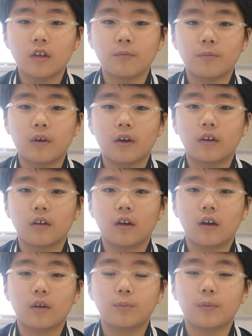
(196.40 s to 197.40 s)
And my
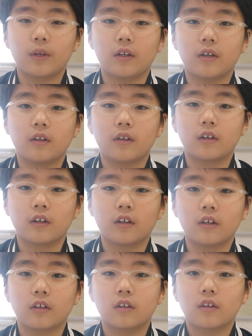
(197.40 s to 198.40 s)
hobby
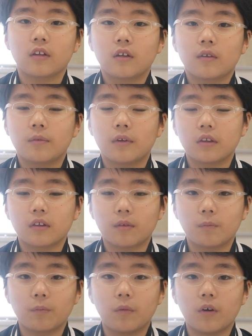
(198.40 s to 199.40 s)
is
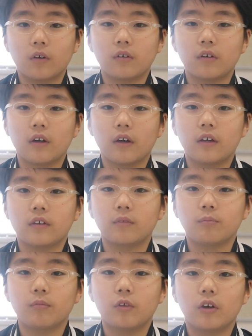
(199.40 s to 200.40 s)
basketball
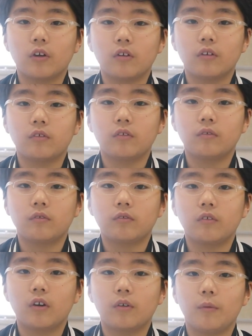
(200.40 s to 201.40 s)
and the
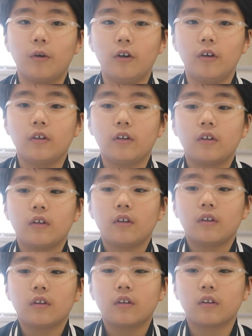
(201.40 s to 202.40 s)
robot.
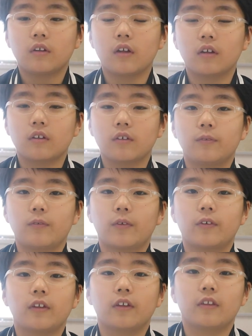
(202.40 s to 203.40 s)
Thank you
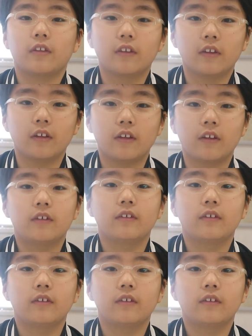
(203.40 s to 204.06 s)
for listening.